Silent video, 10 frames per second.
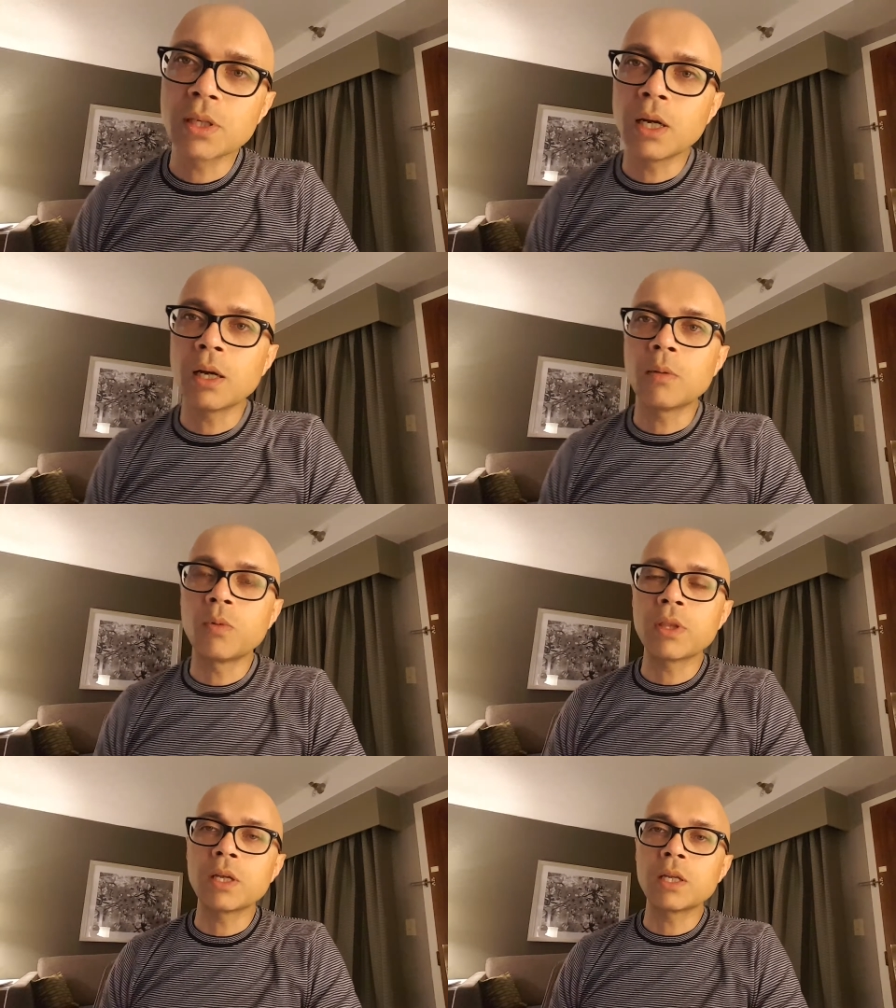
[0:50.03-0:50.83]

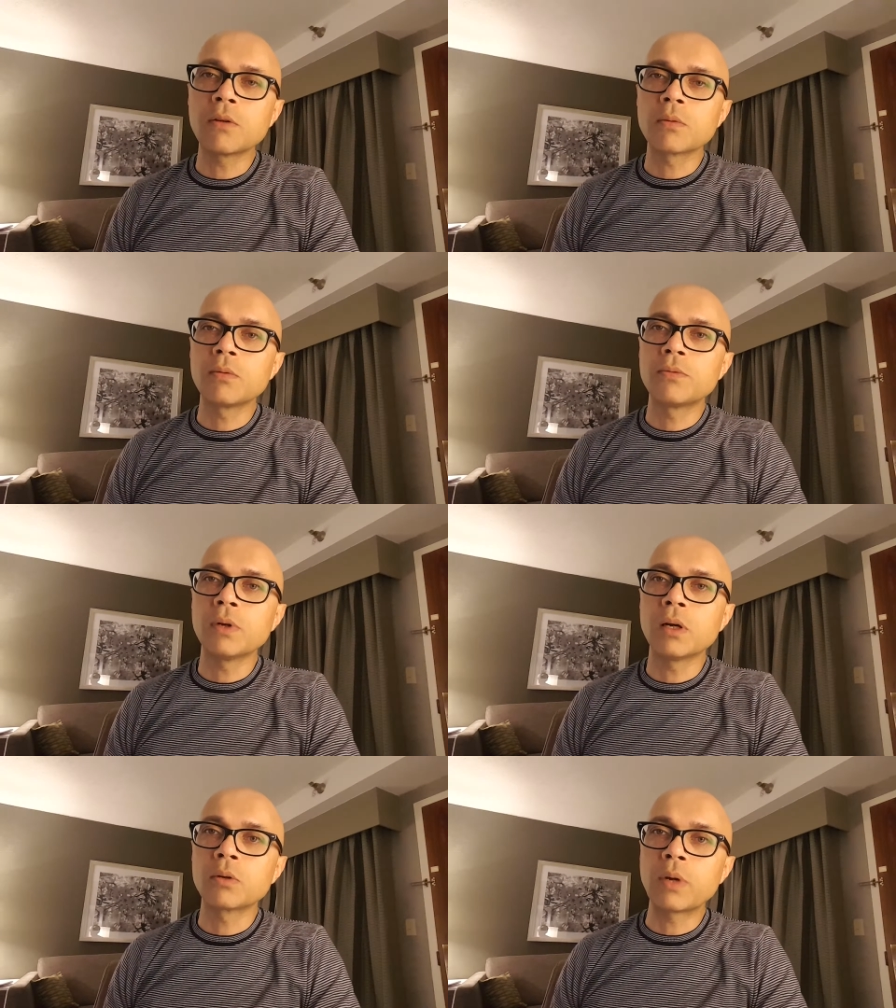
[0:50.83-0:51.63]
Ridha did
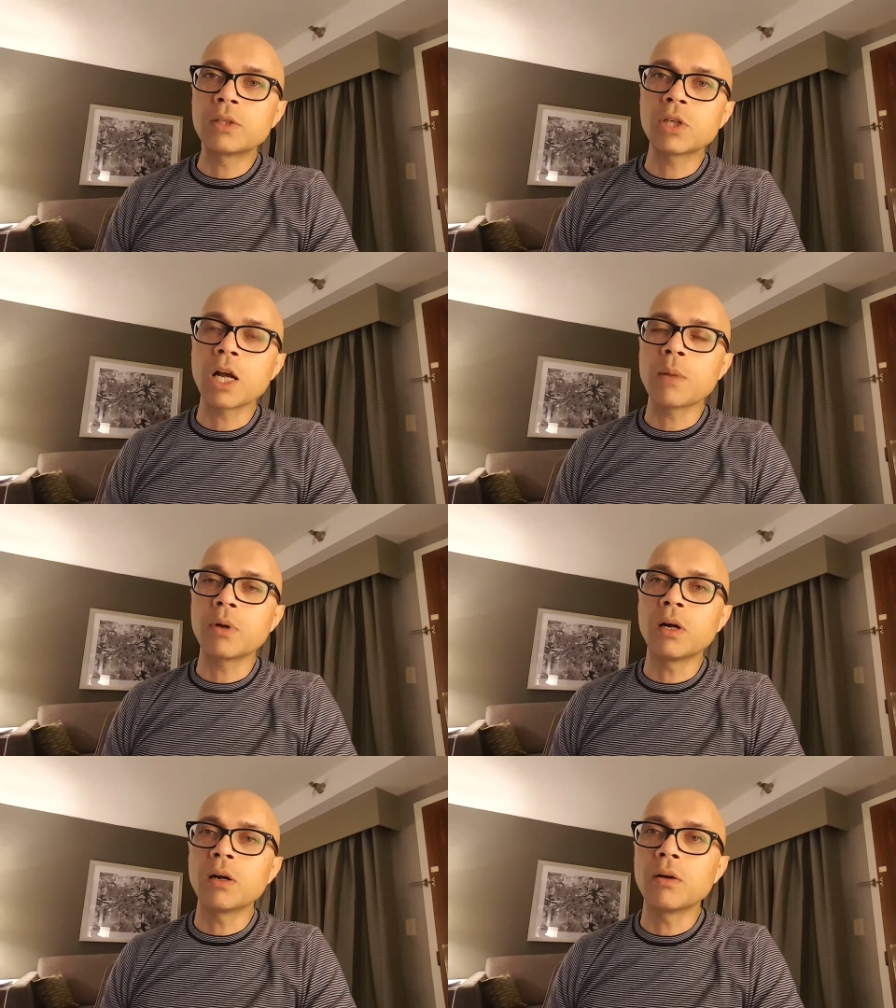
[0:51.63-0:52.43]
a great job
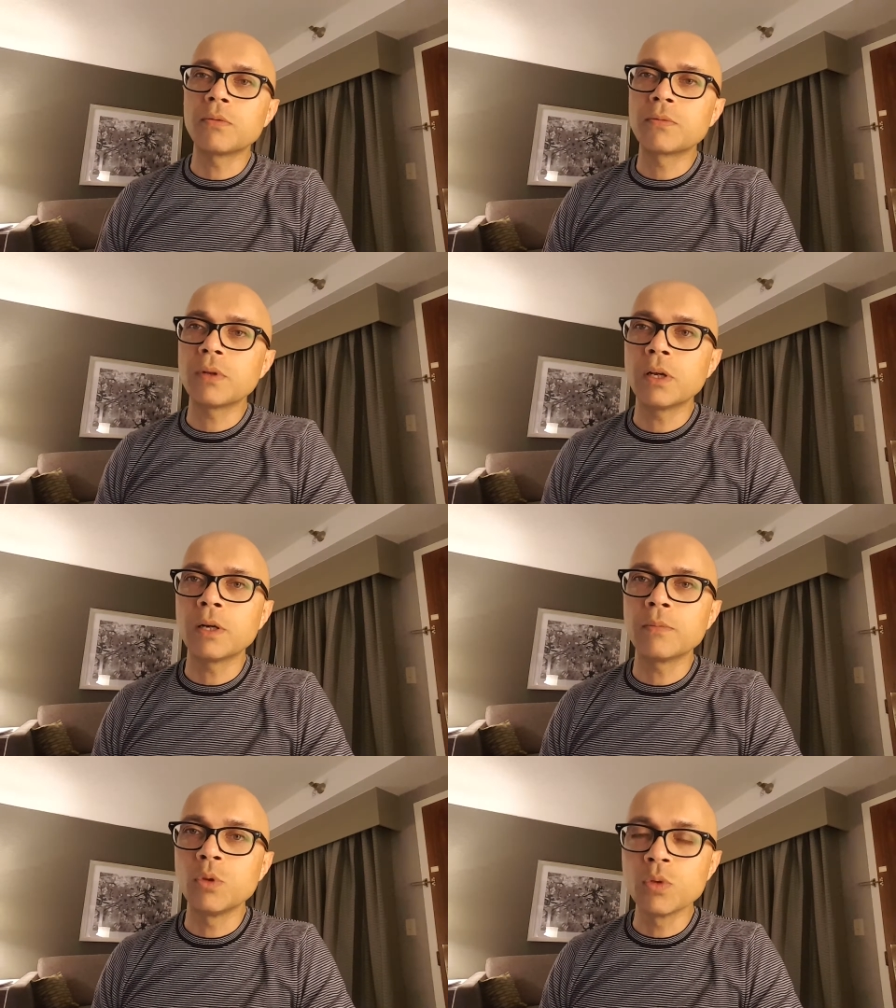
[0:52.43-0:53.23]
of
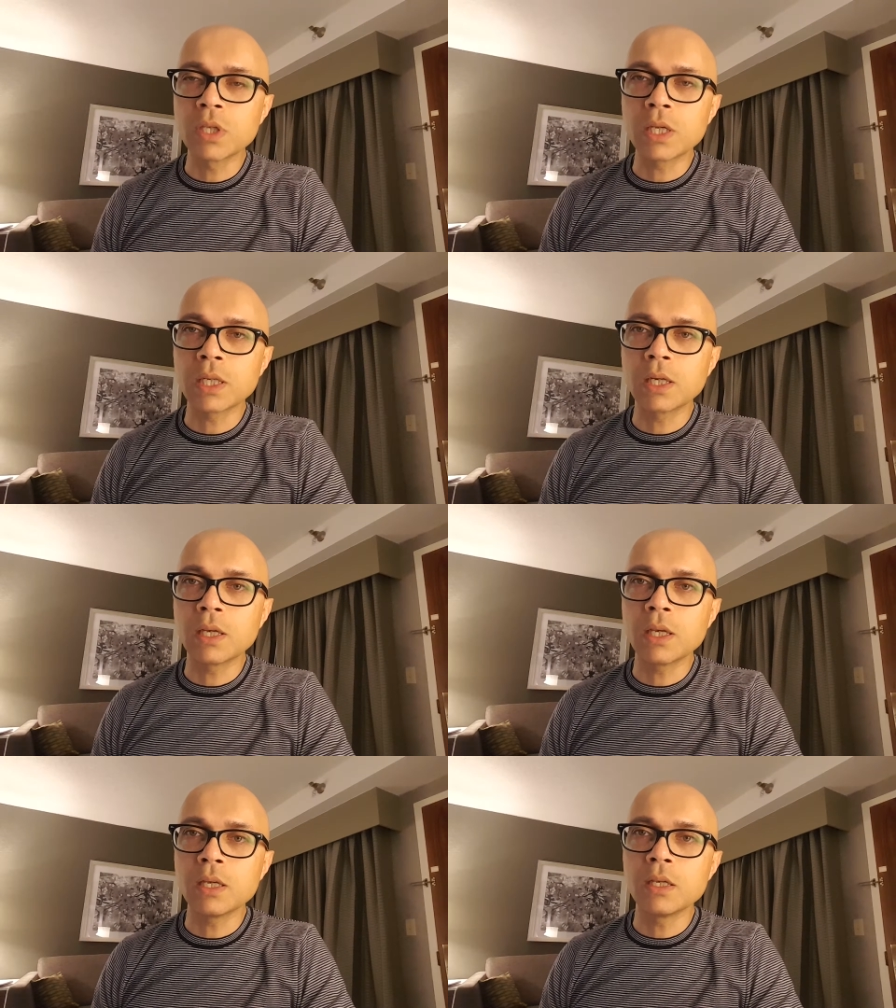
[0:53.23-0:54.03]
using
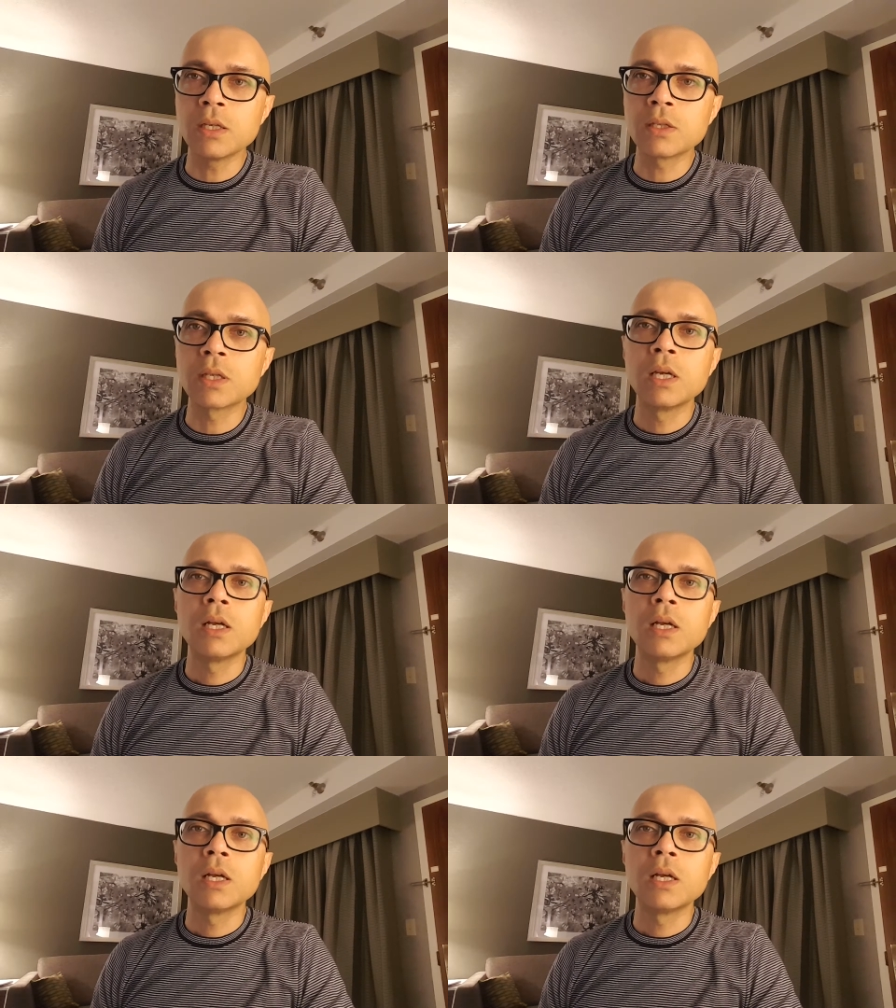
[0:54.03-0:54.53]
his